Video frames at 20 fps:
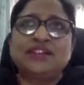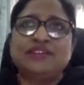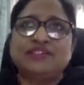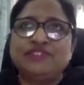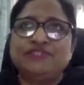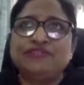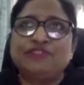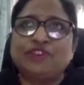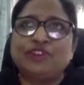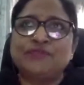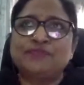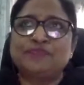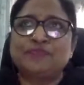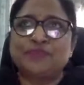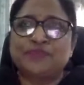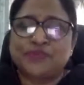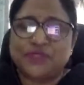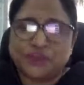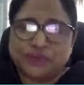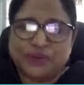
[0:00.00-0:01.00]
are given for a
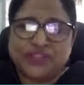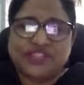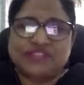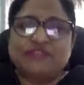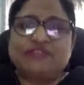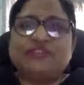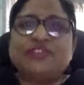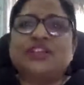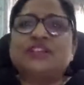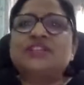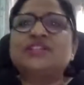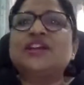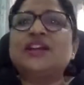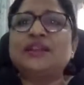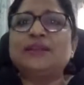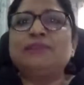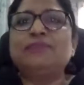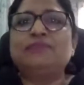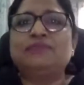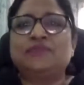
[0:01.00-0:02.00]
specific
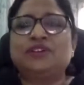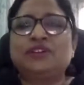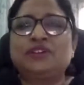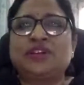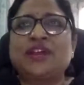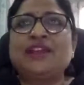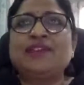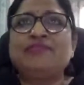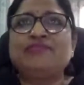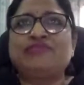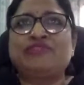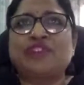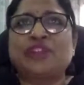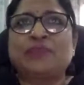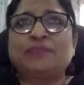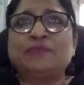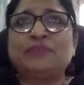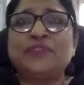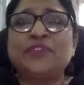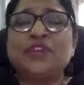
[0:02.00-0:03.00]
time
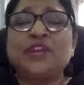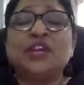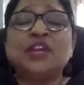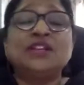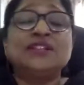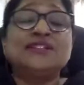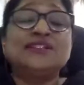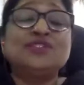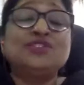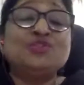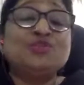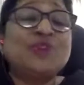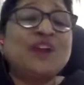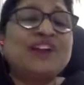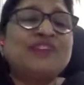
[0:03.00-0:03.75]
frame. So you